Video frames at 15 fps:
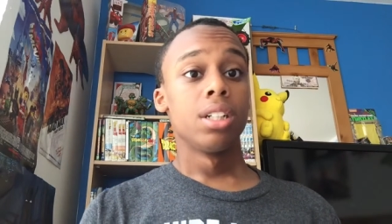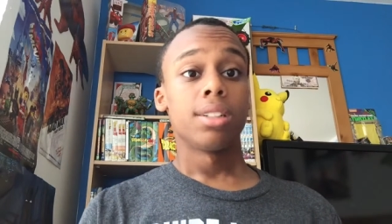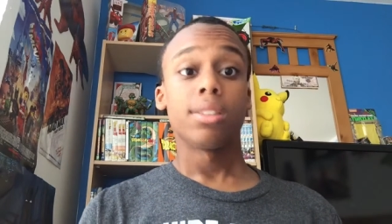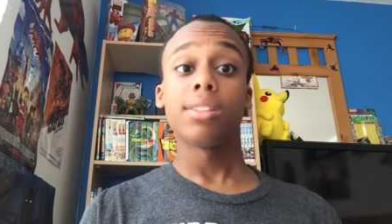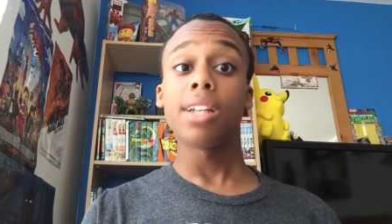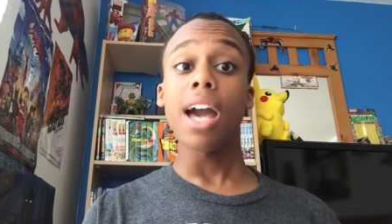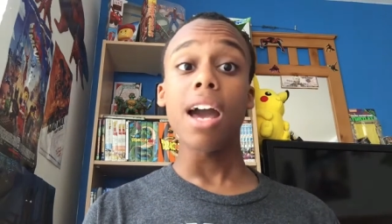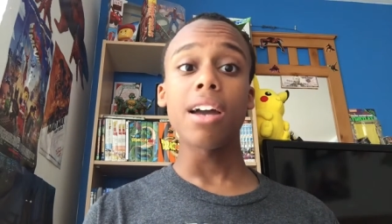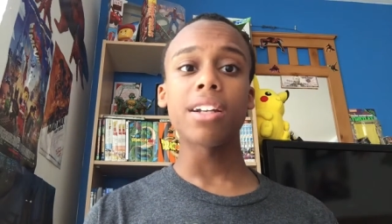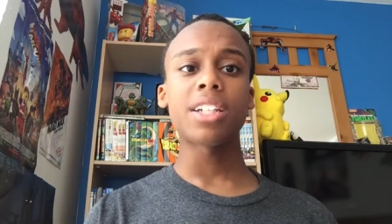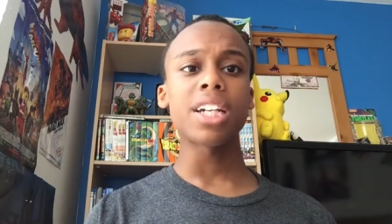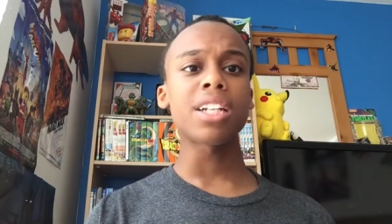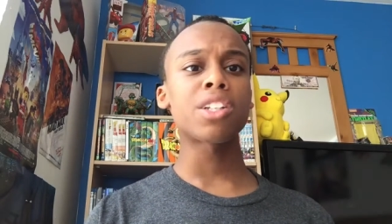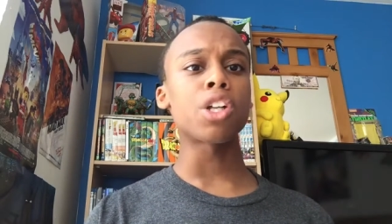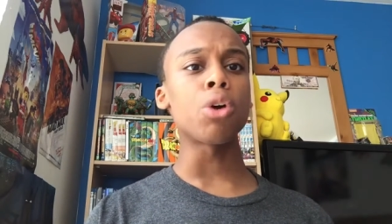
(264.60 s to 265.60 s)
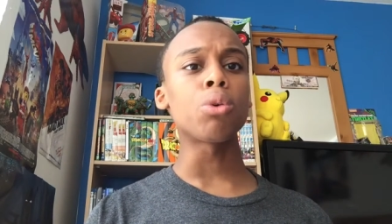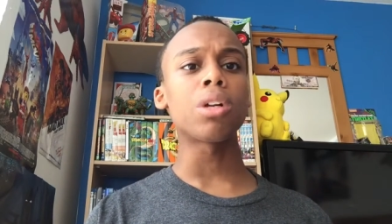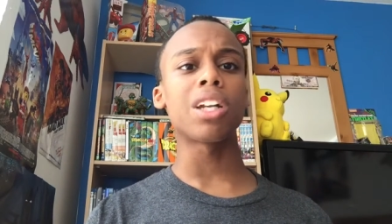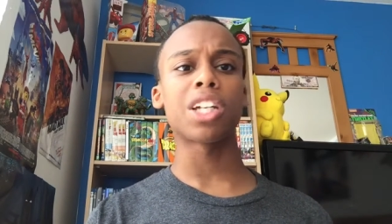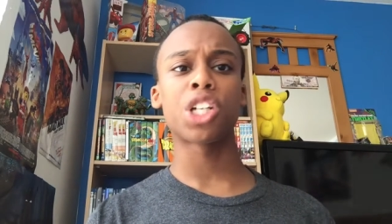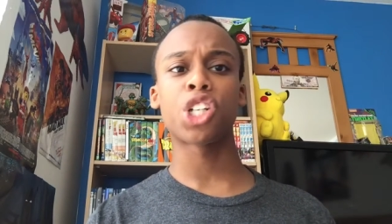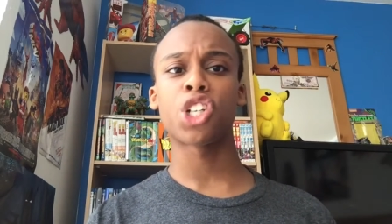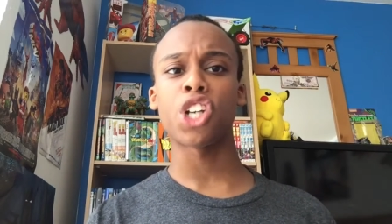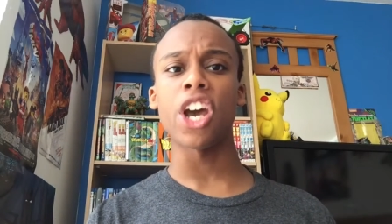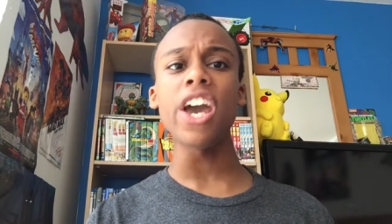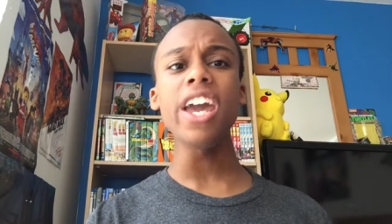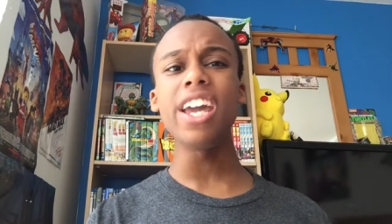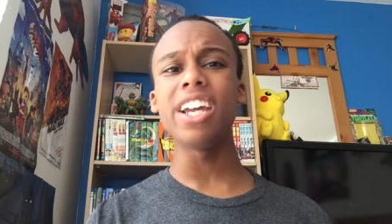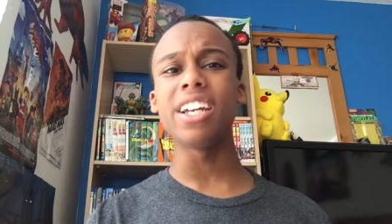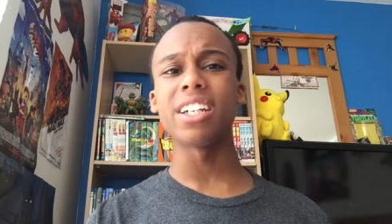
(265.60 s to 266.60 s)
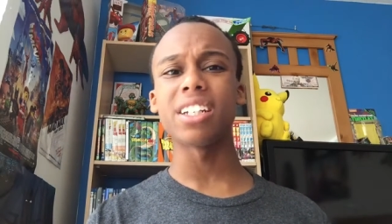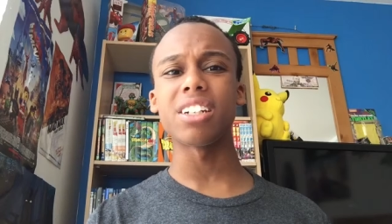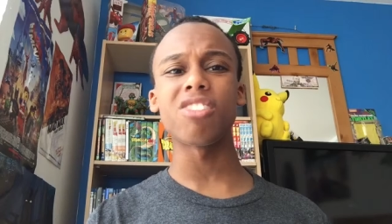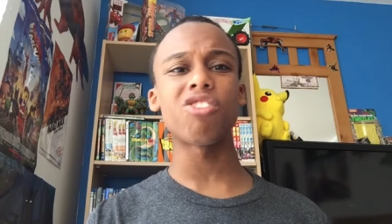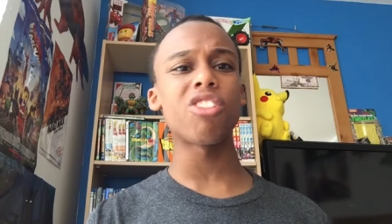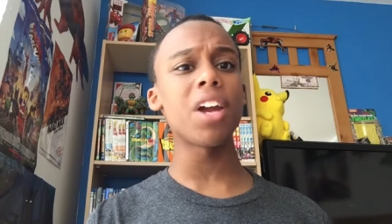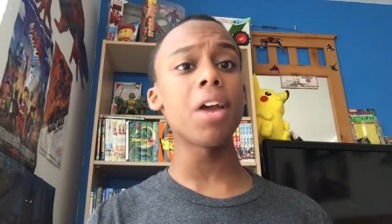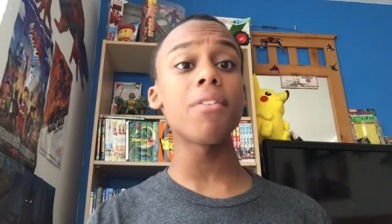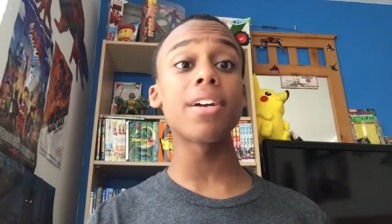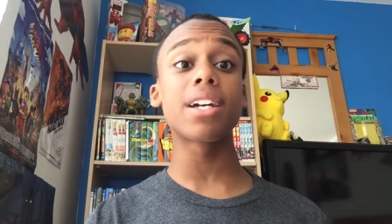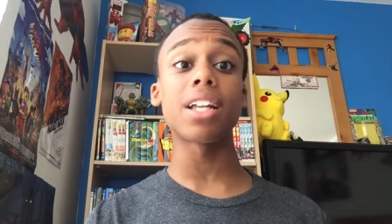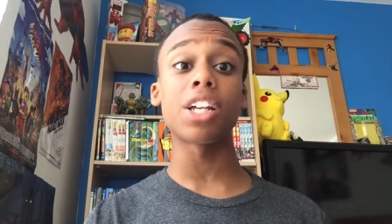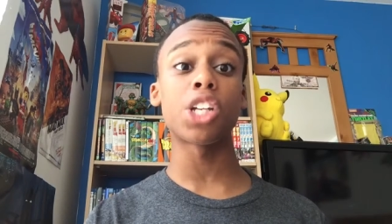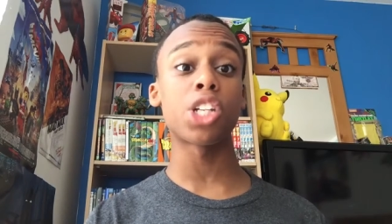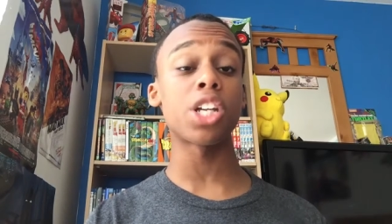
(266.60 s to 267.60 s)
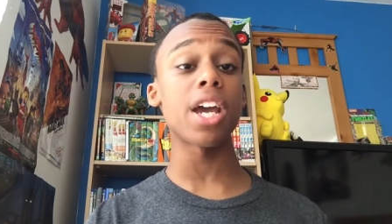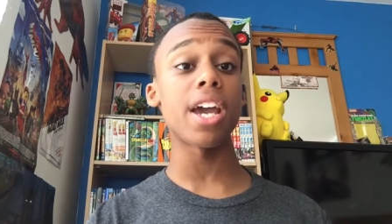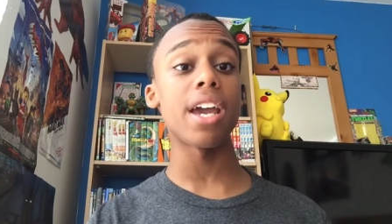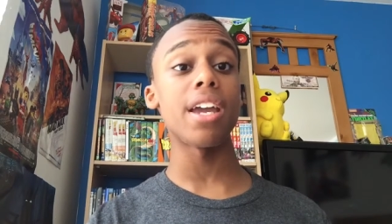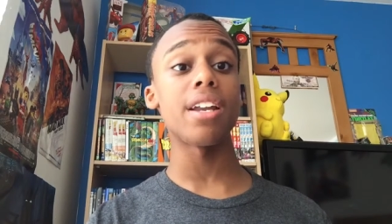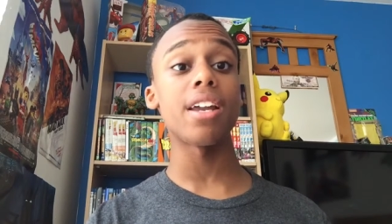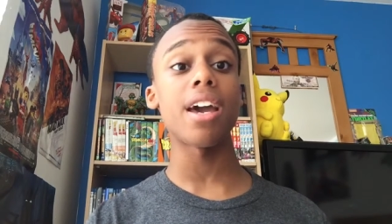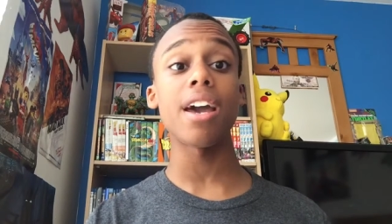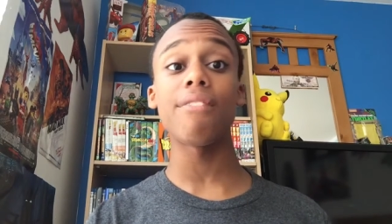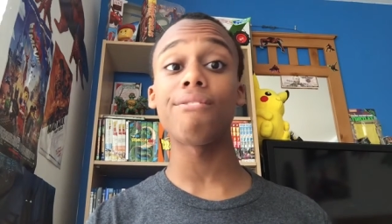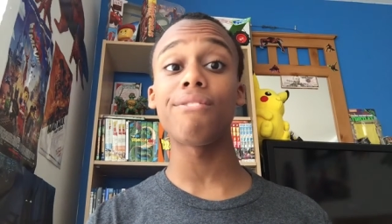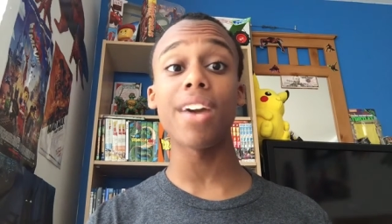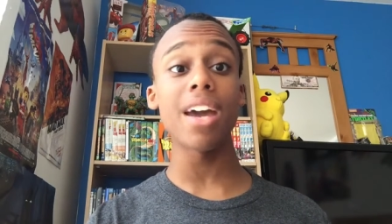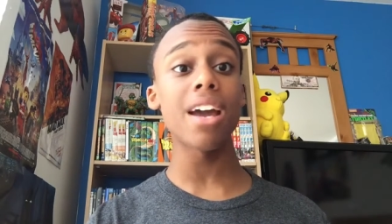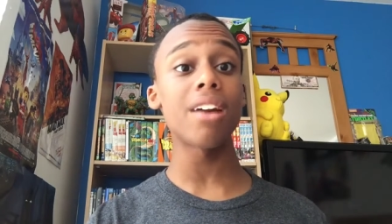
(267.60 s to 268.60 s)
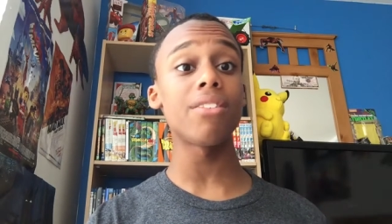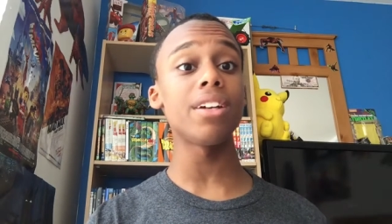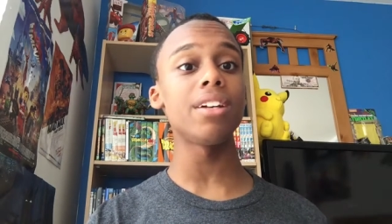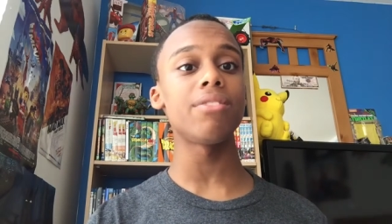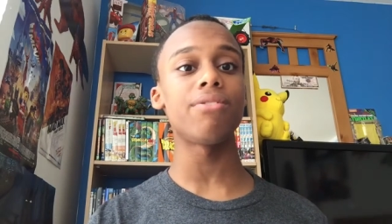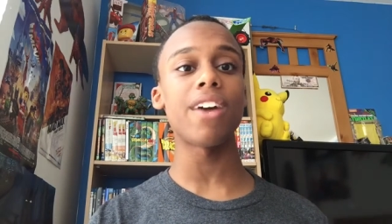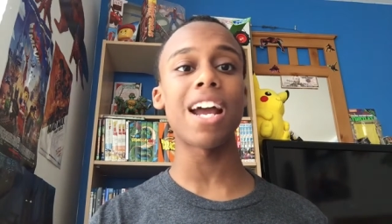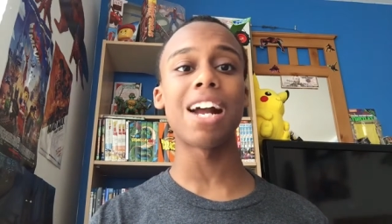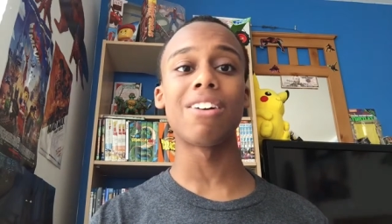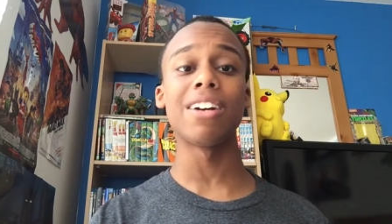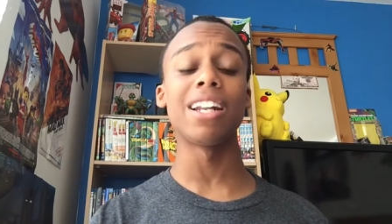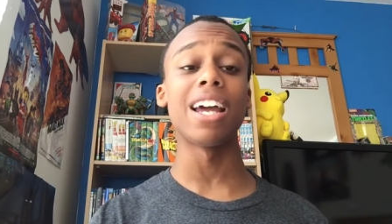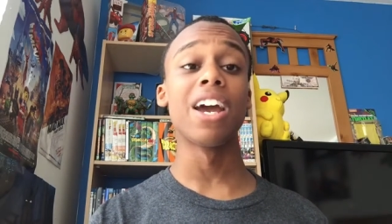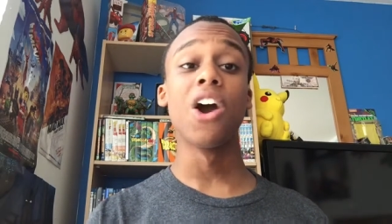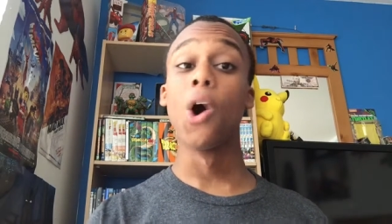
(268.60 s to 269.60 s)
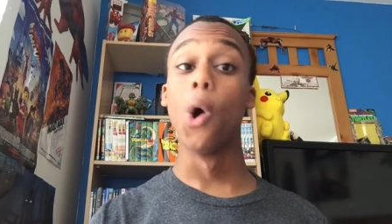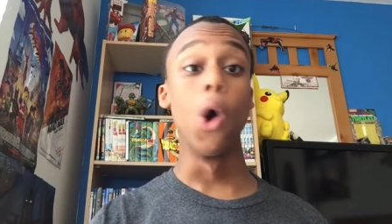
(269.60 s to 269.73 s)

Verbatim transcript: not just so cliched, very cliched, and very, very like,